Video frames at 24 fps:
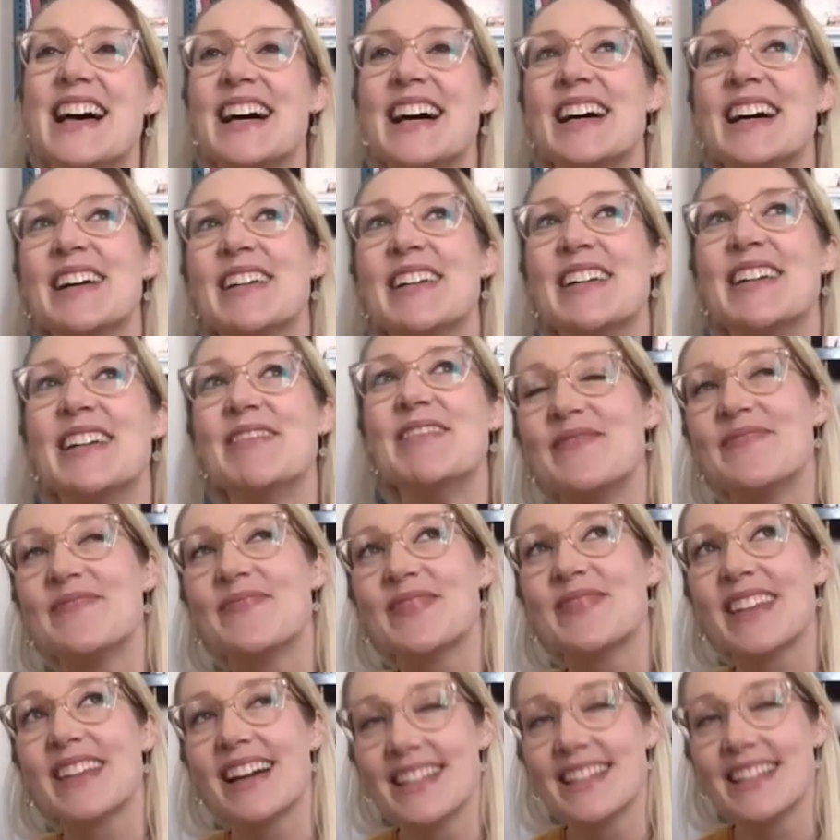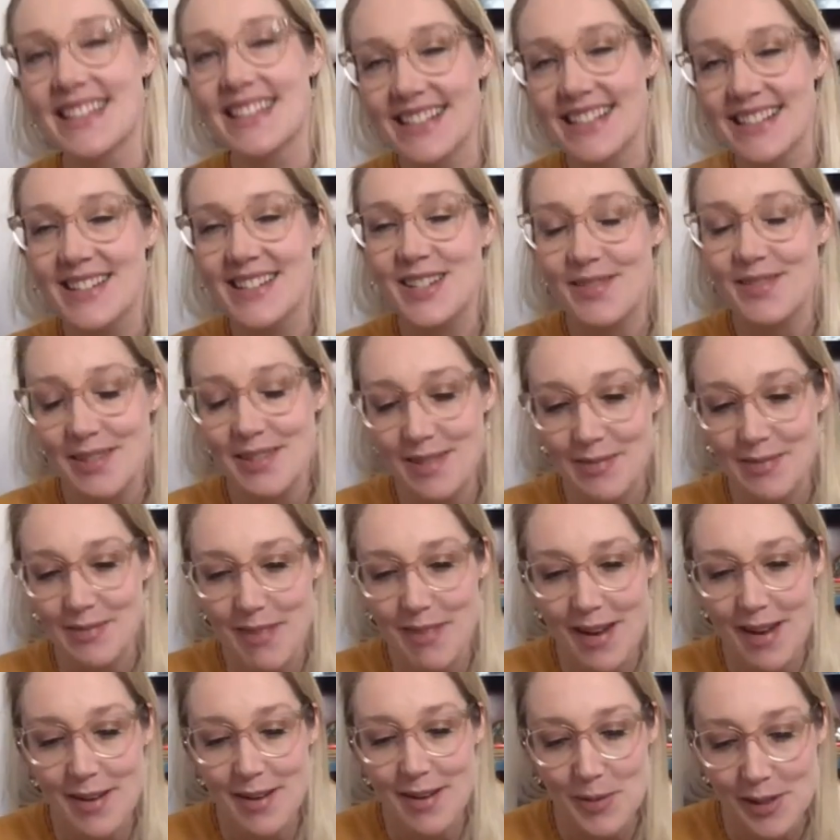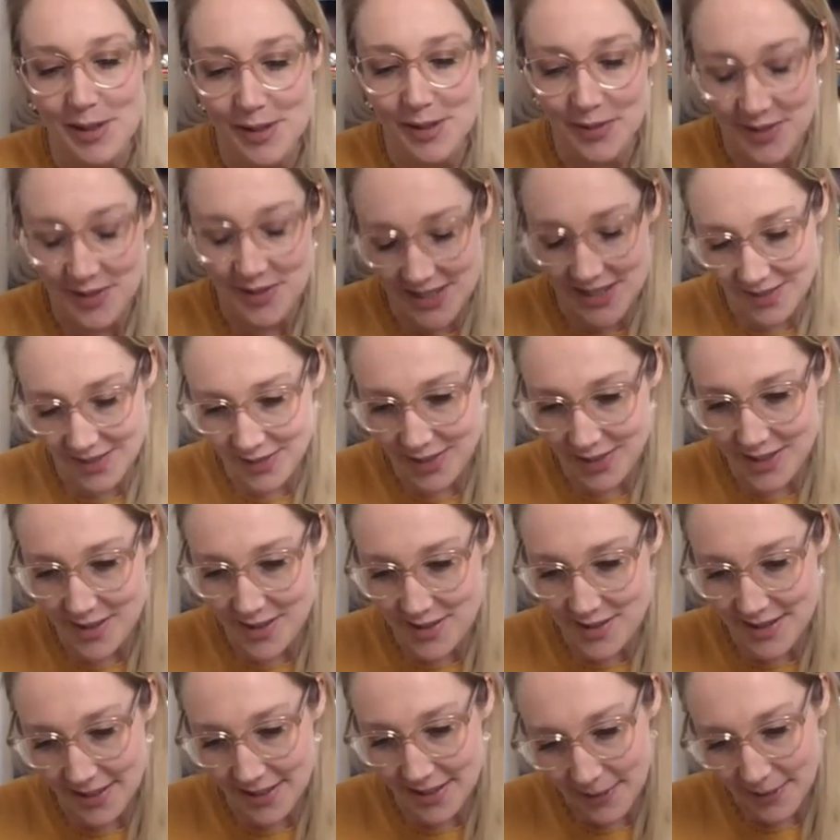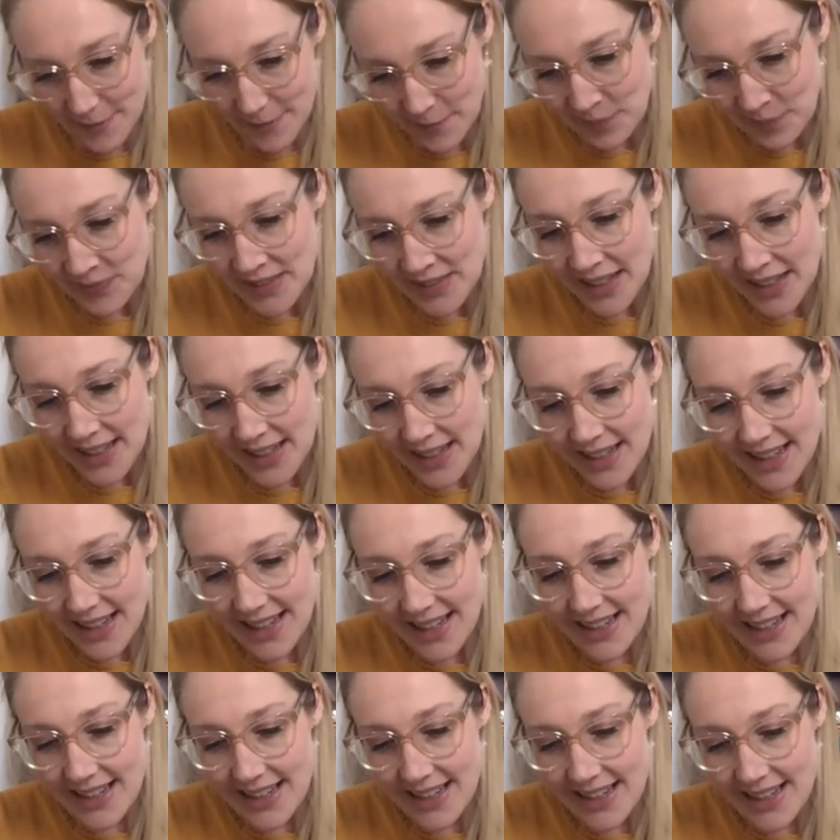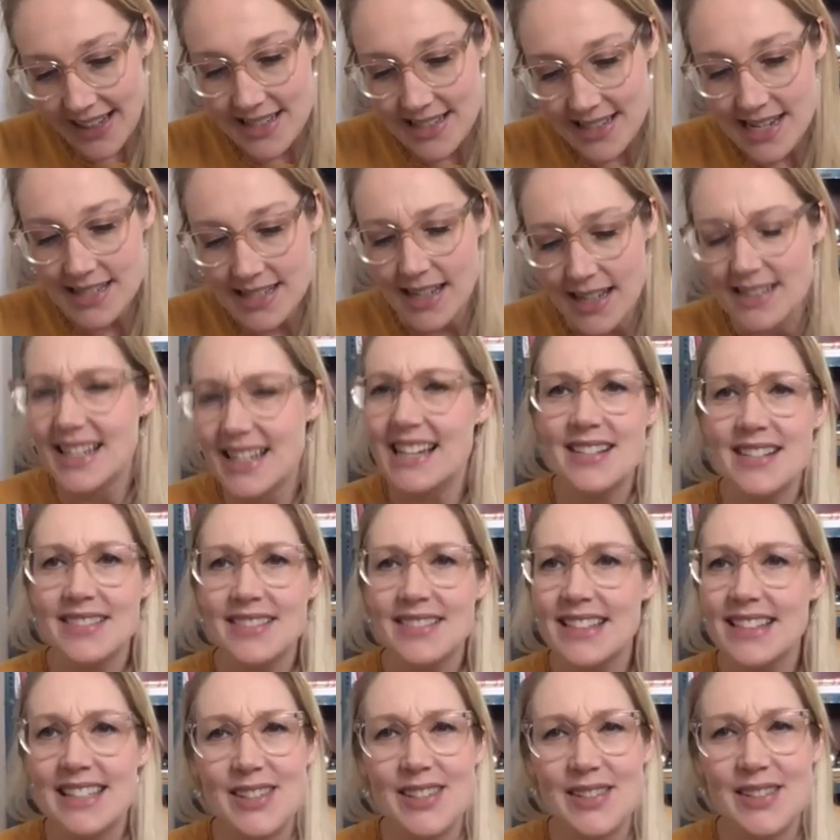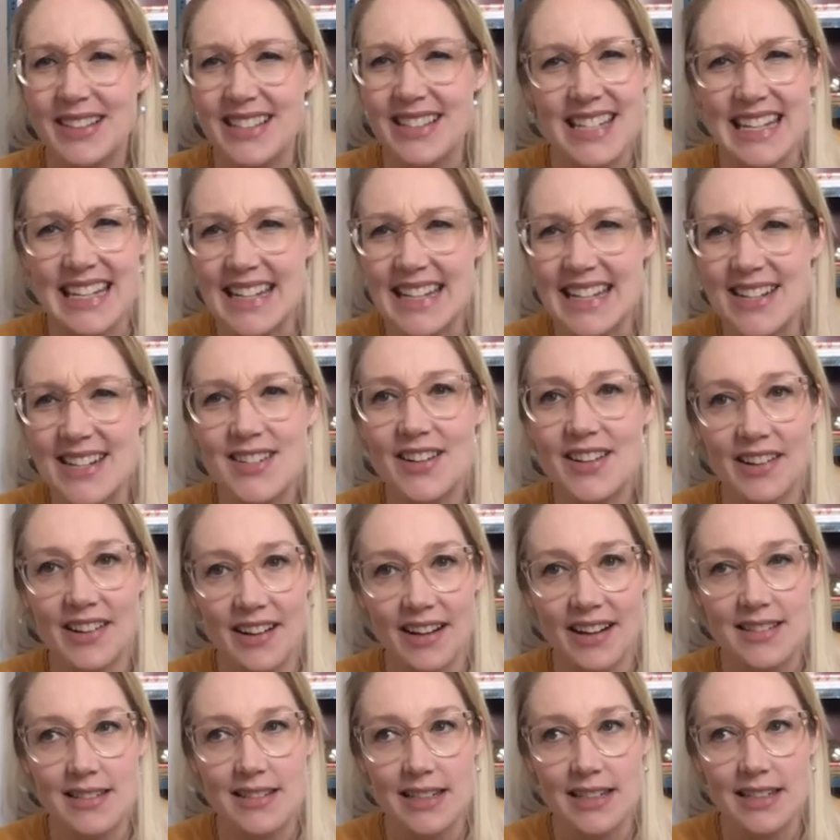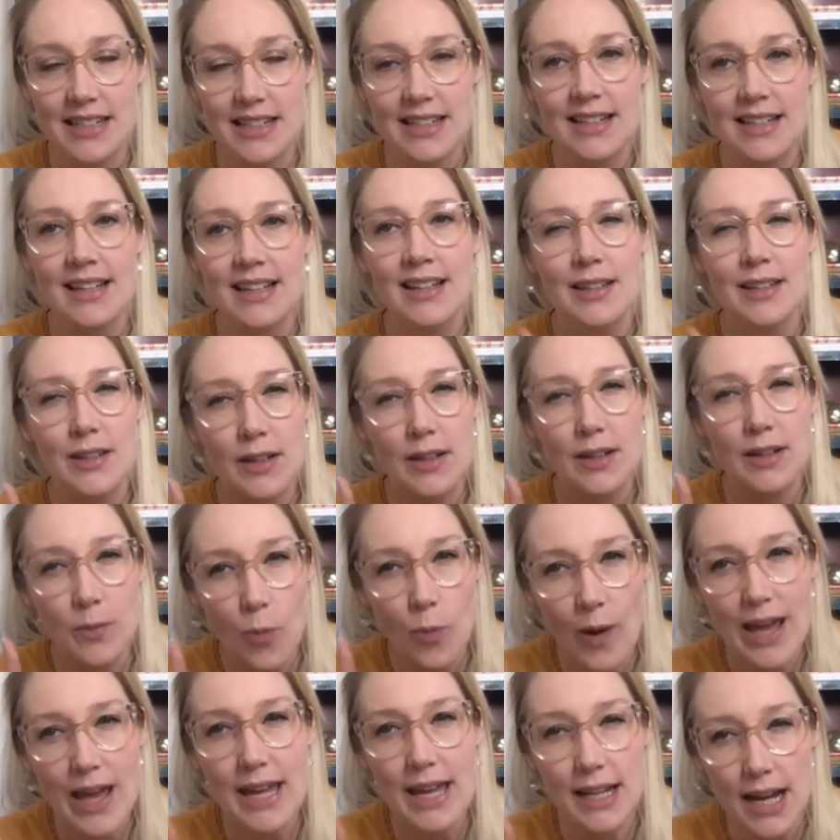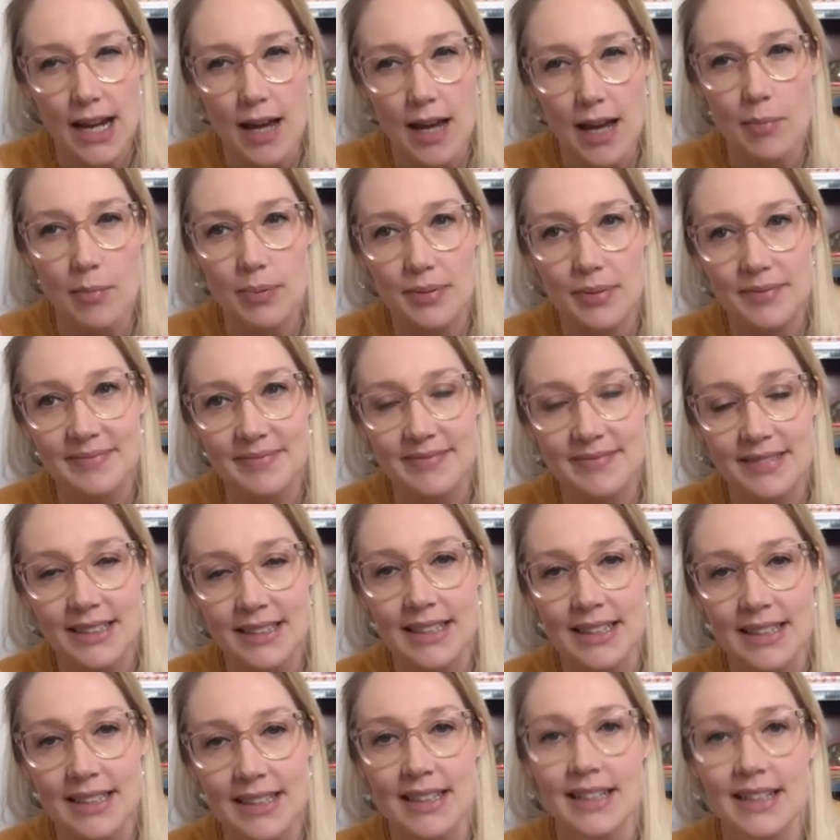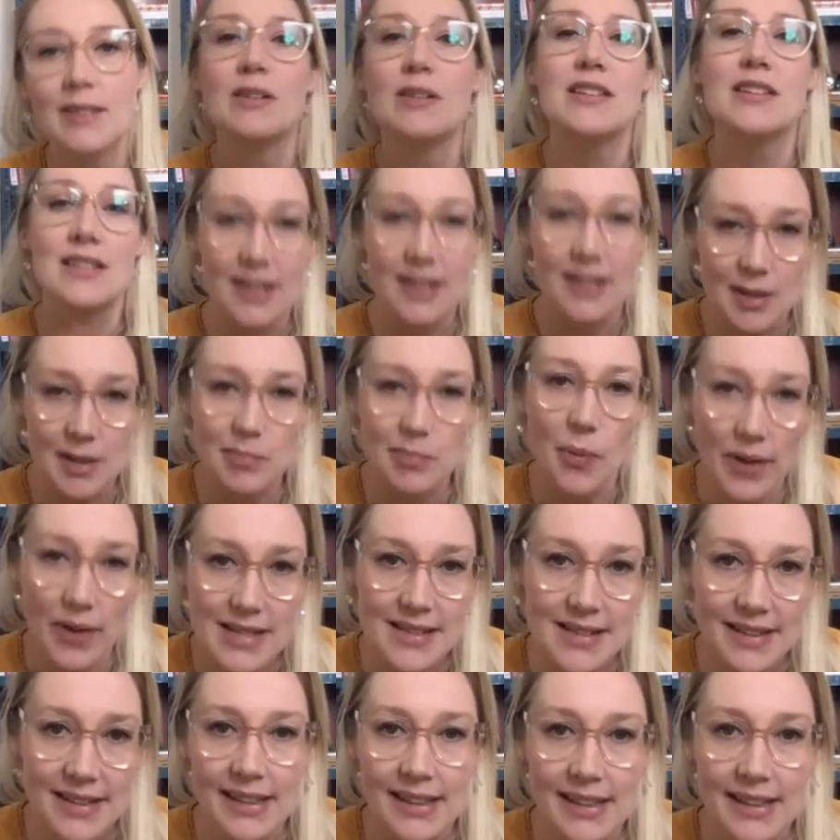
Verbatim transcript: um, I did an interview with Michael Wolff several years ago, and he said, I don't think you can teach curiosity. You can wake it up, which is a good point.